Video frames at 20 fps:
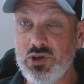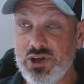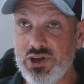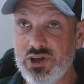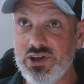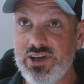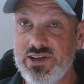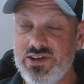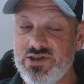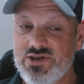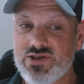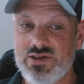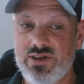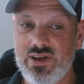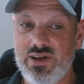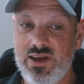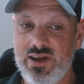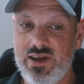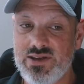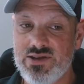goods
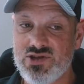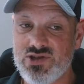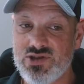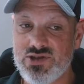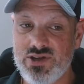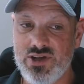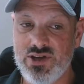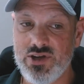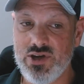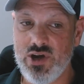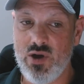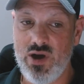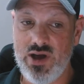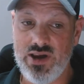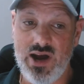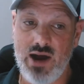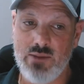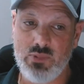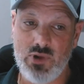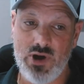is, an
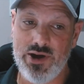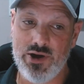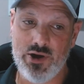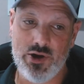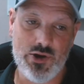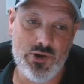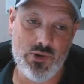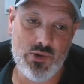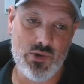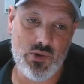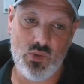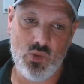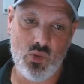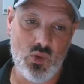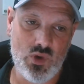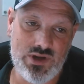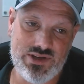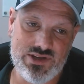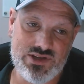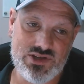operator who
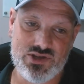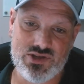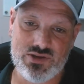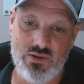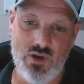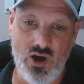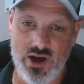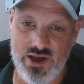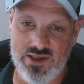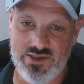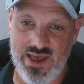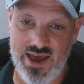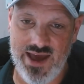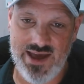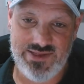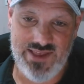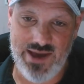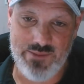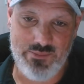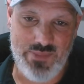was on
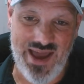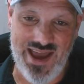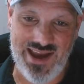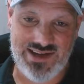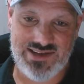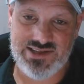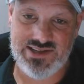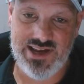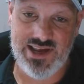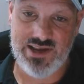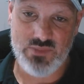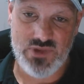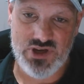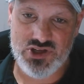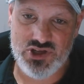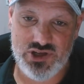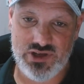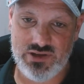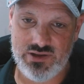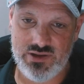that Pakistan
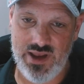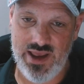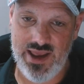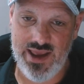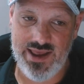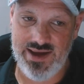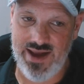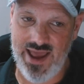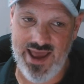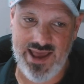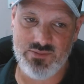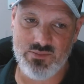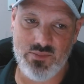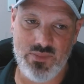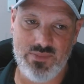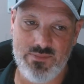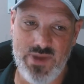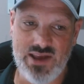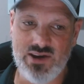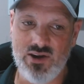mission and
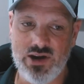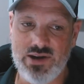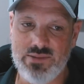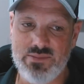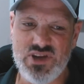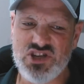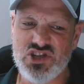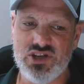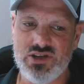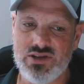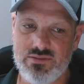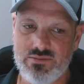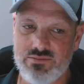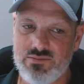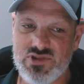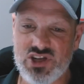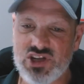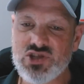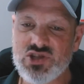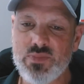hadn't been on a mission
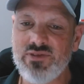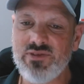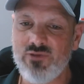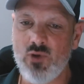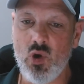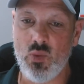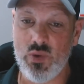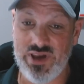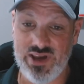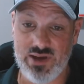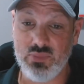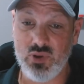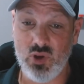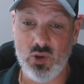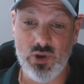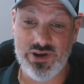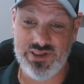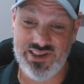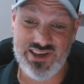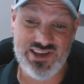since before we
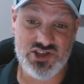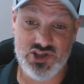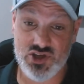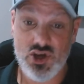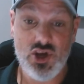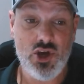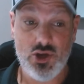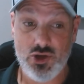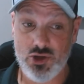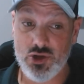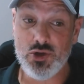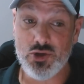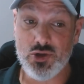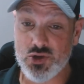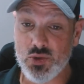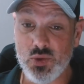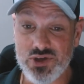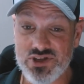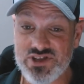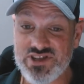employed these new
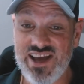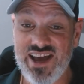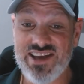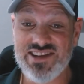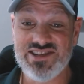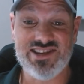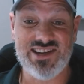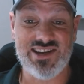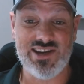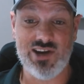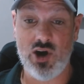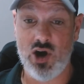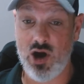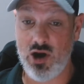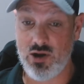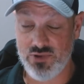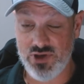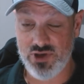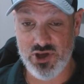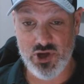tool sets in
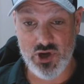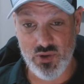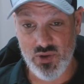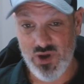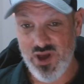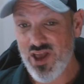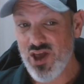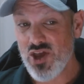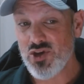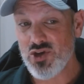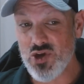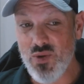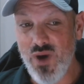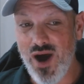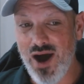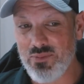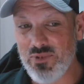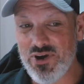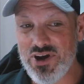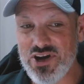our, new
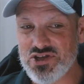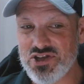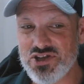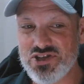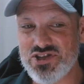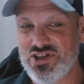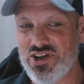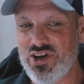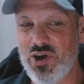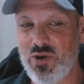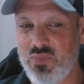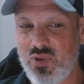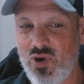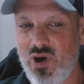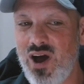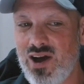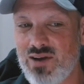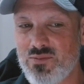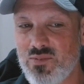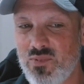operations center
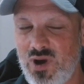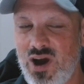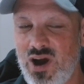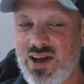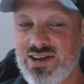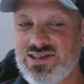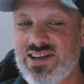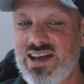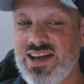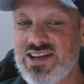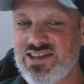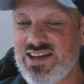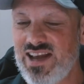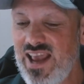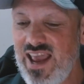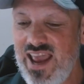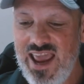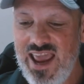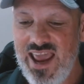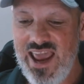process.
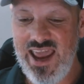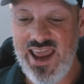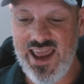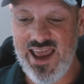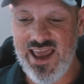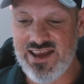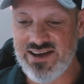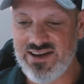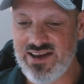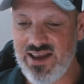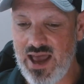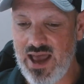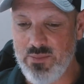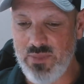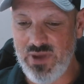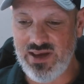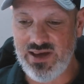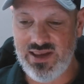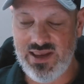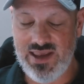And I
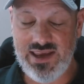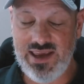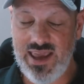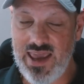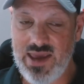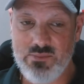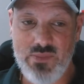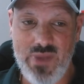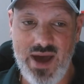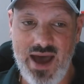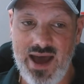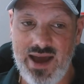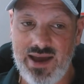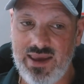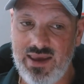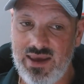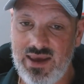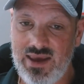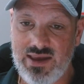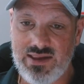mean, he came
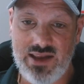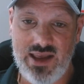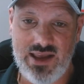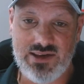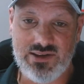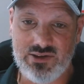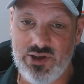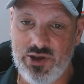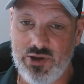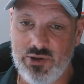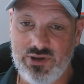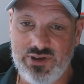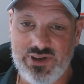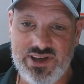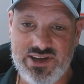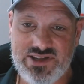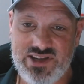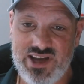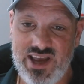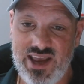back and
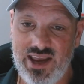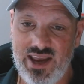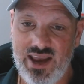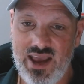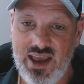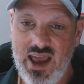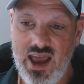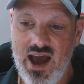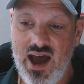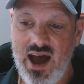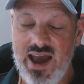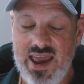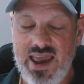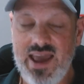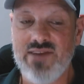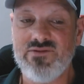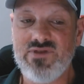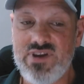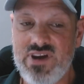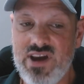literally saying, I
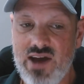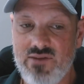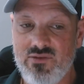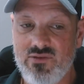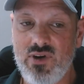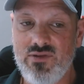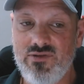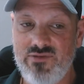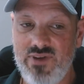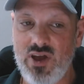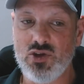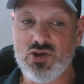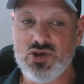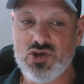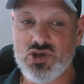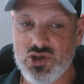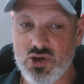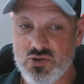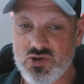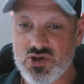have never felt
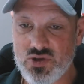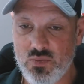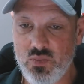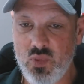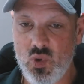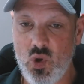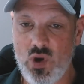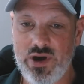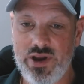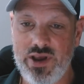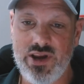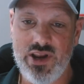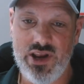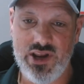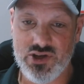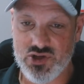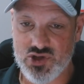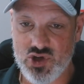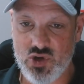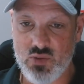so supported
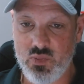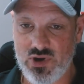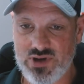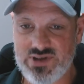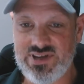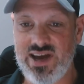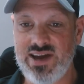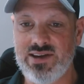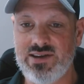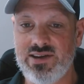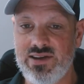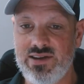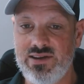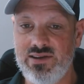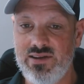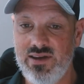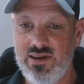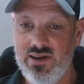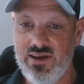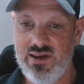and so protected
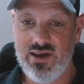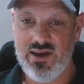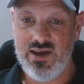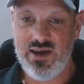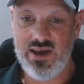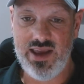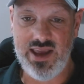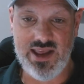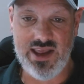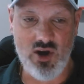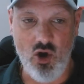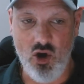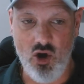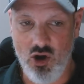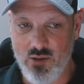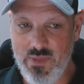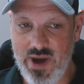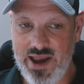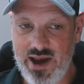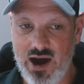in
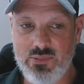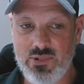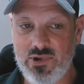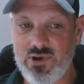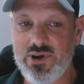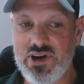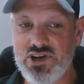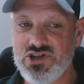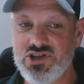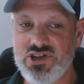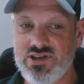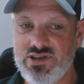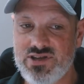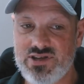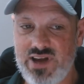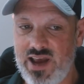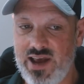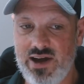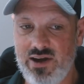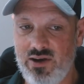all my
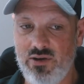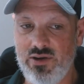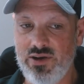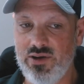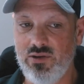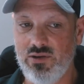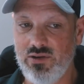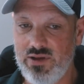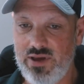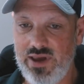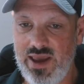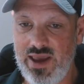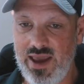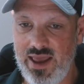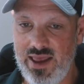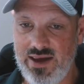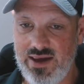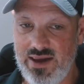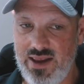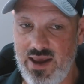operations at Ariel.
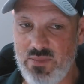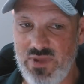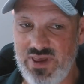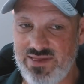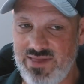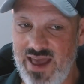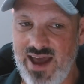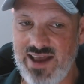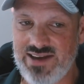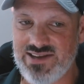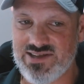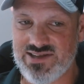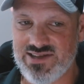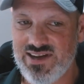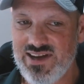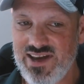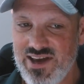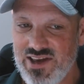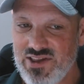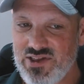And I mean, that's
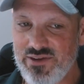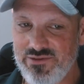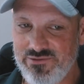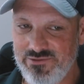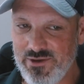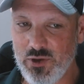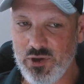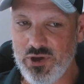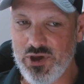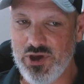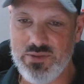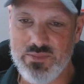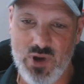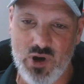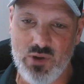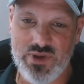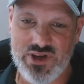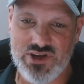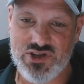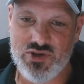the feel good
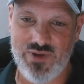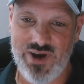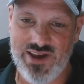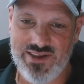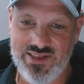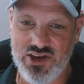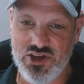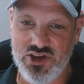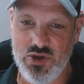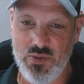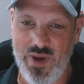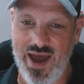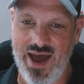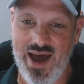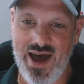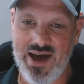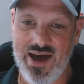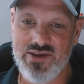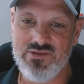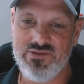moments, right? That you
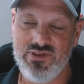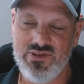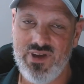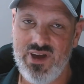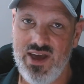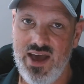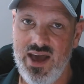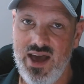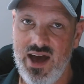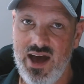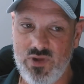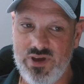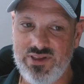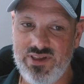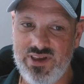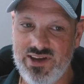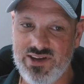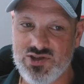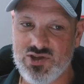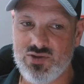have when
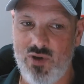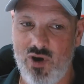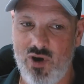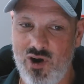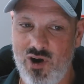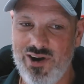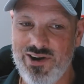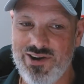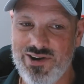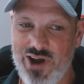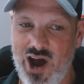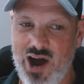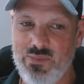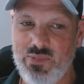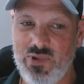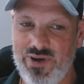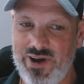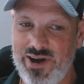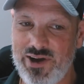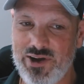these hardened
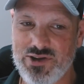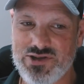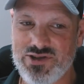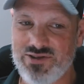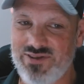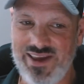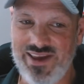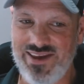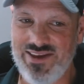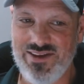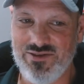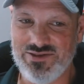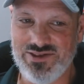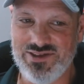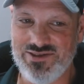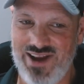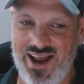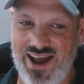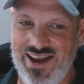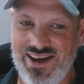operators are like,
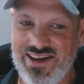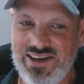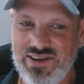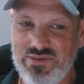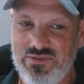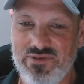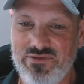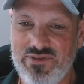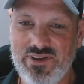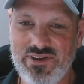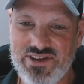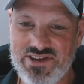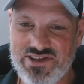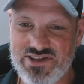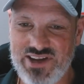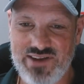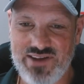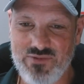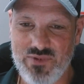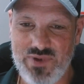dude, I didn't even feel this
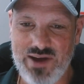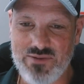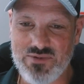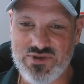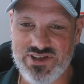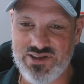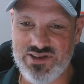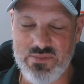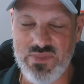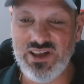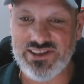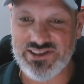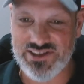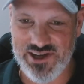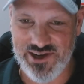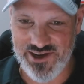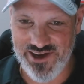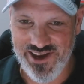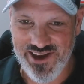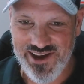safe when I was in the
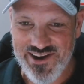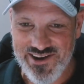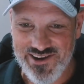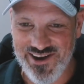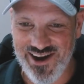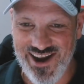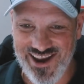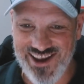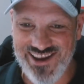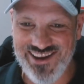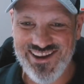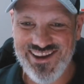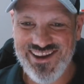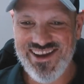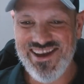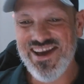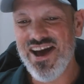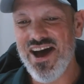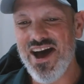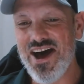military. Right.
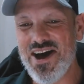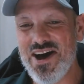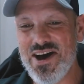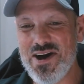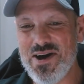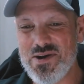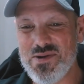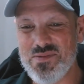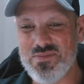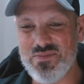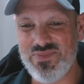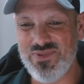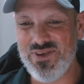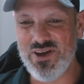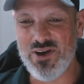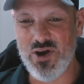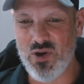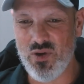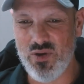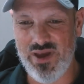
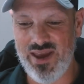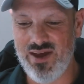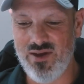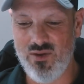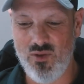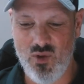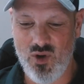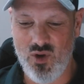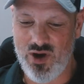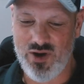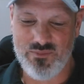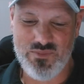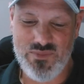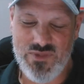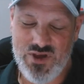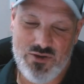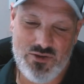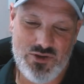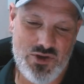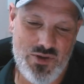Or
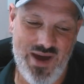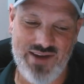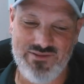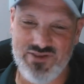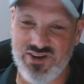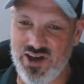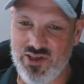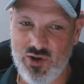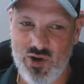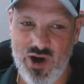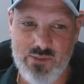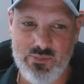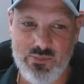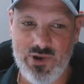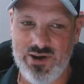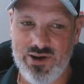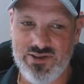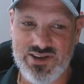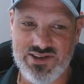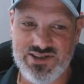you have another
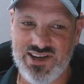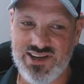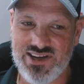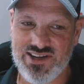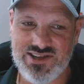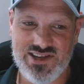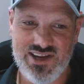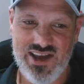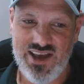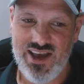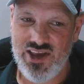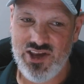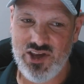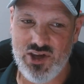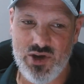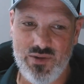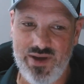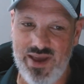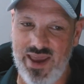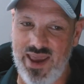operator that says,
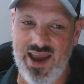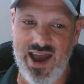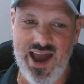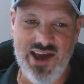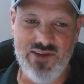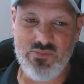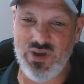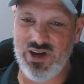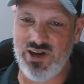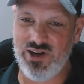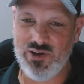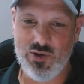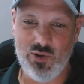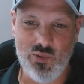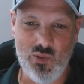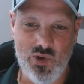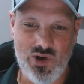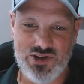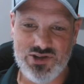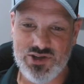hey, I've been in a
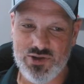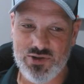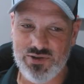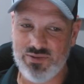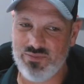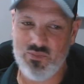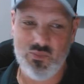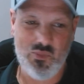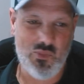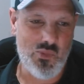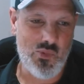war zone,